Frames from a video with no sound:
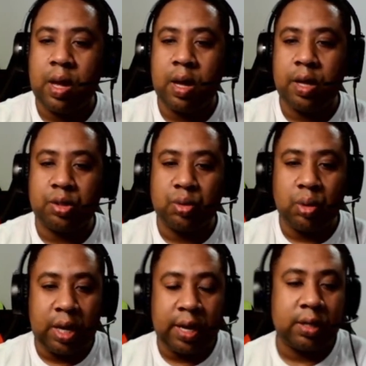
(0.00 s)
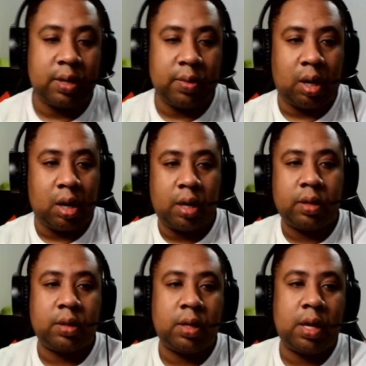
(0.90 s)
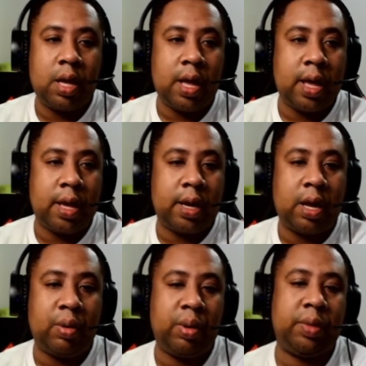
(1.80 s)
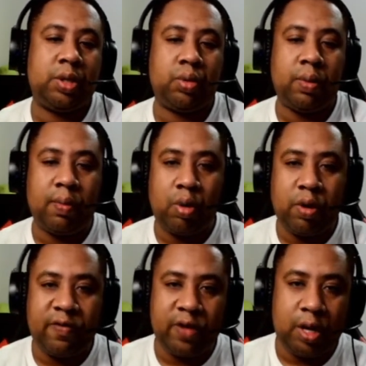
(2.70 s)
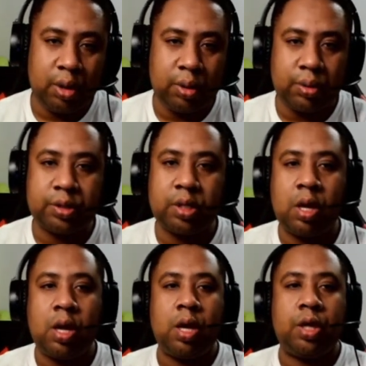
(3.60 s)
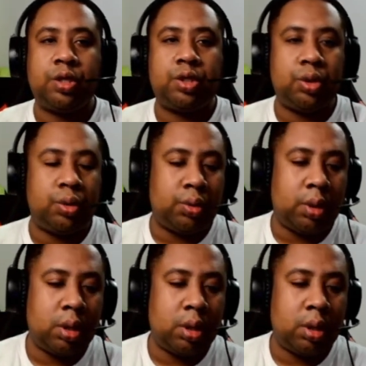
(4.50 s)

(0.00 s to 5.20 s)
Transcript: I do like them a lot, and I will be doing more videos to